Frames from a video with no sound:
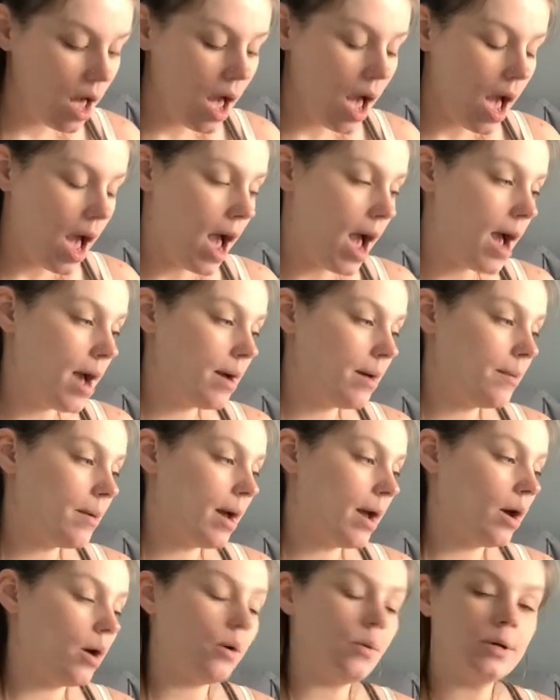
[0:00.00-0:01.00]

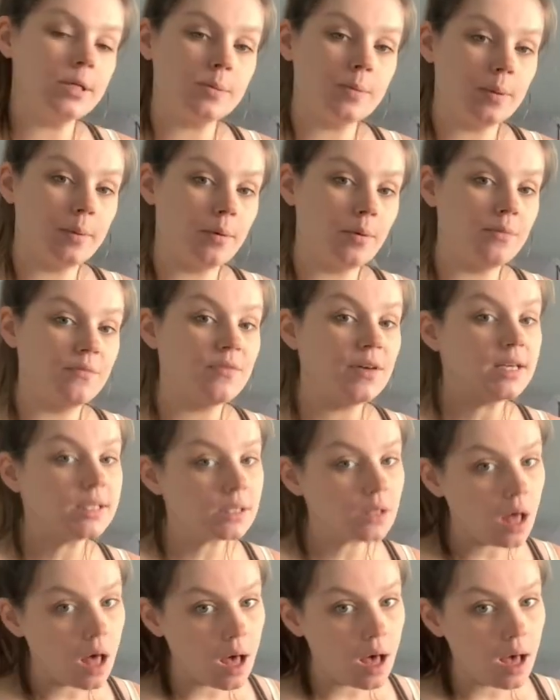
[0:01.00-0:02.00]
I always bring my own face
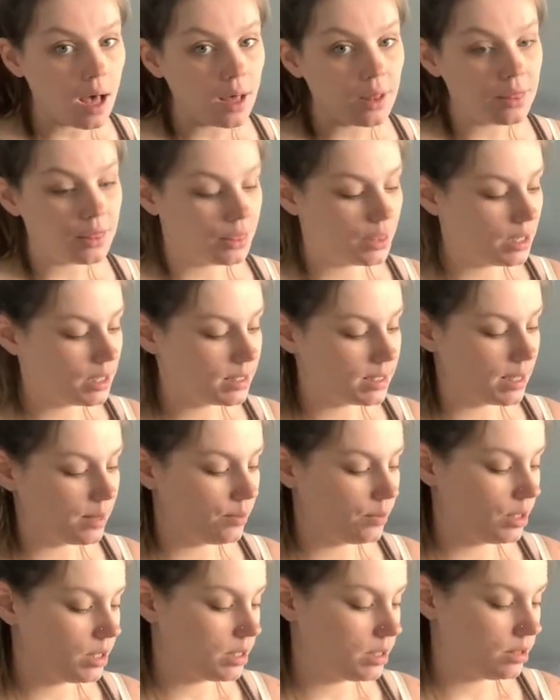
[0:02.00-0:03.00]
cloth, same
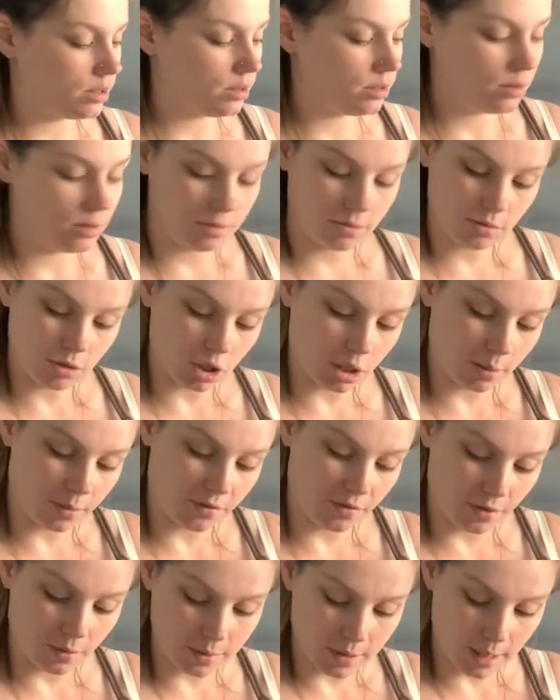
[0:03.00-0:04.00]
reason,
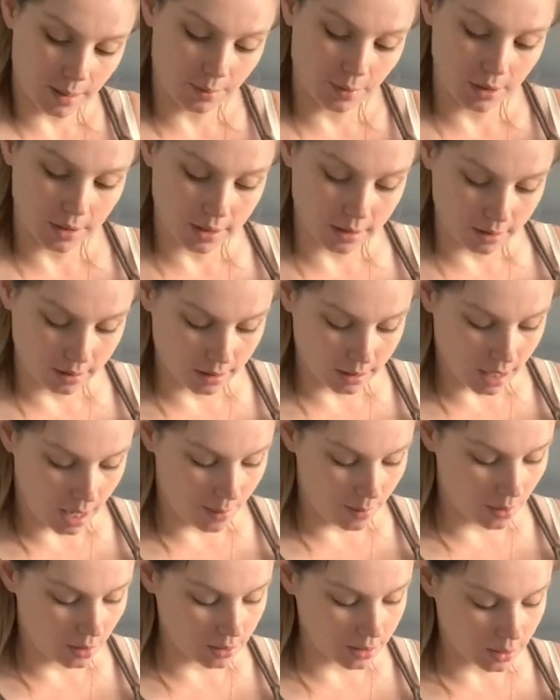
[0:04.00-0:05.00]
germaphobe type reasons.
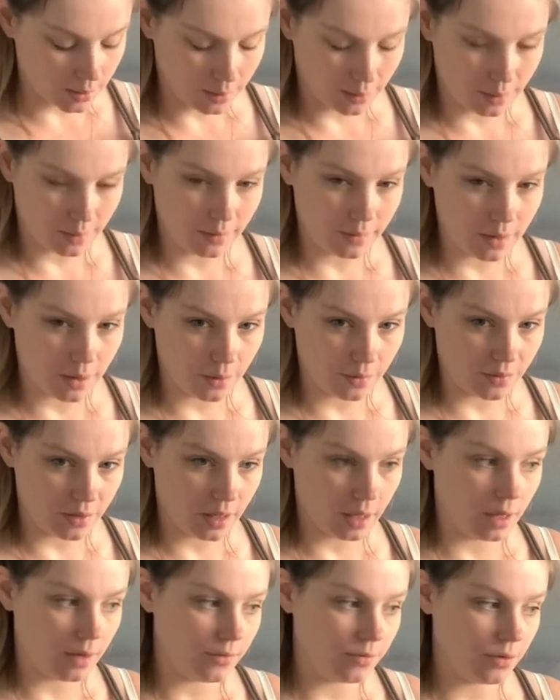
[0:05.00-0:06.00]
Also, I don't even know if they
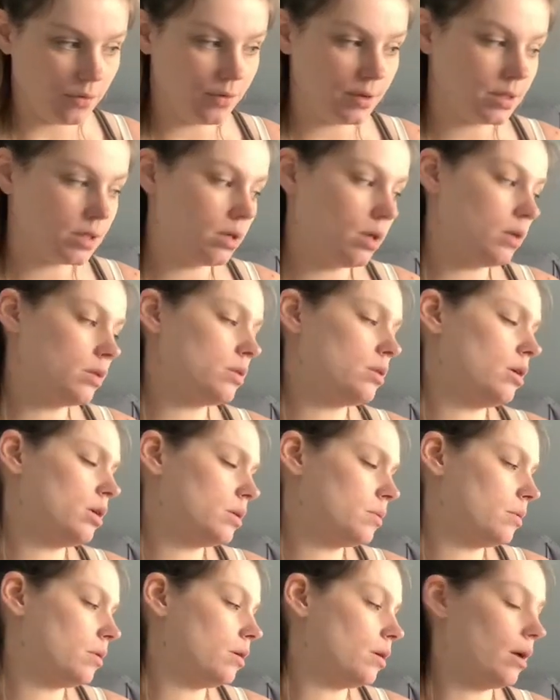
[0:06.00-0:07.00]
give you face cloths in the
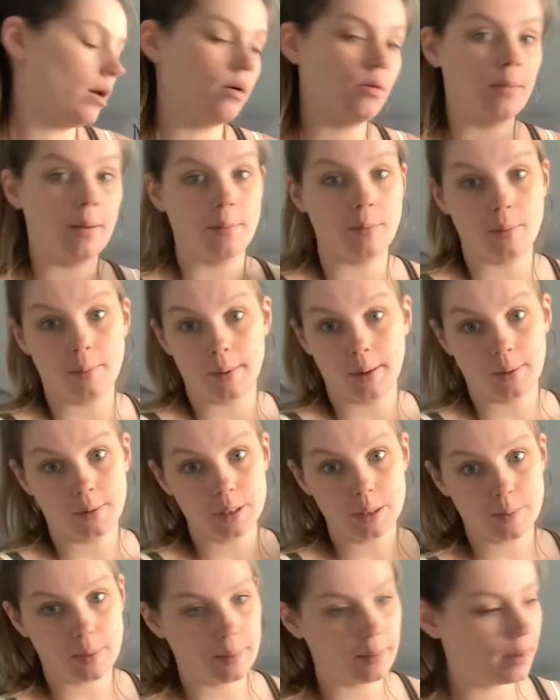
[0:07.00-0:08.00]
hospital. I don't remember, but I always
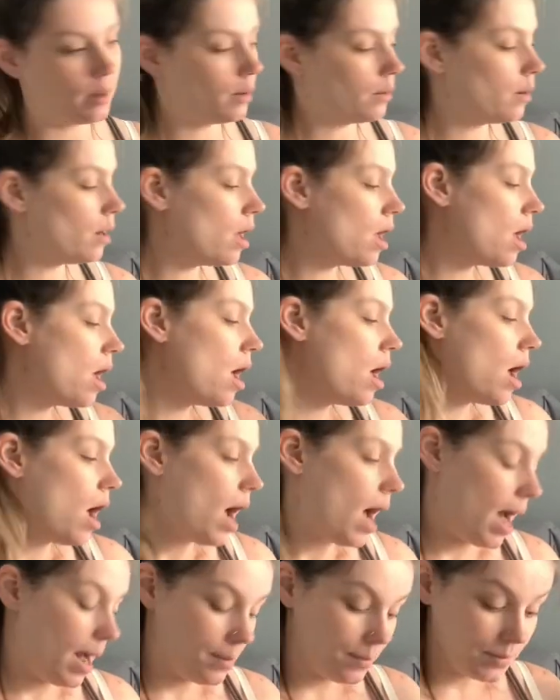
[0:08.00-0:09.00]
bring my own.
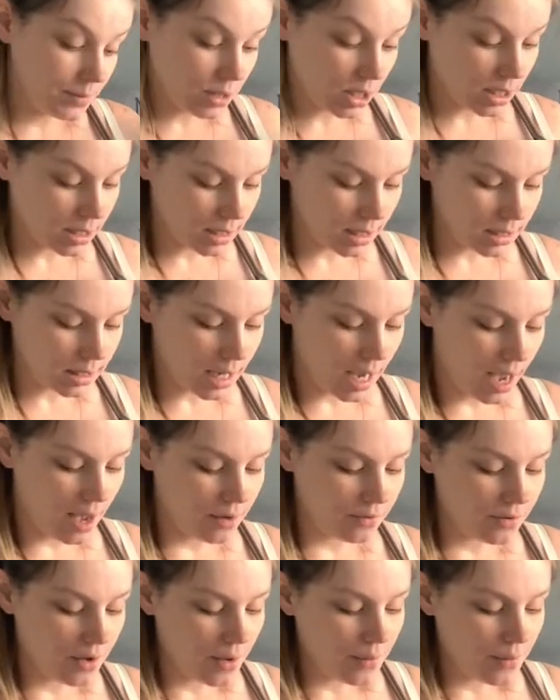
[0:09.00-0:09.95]
So that's good to have.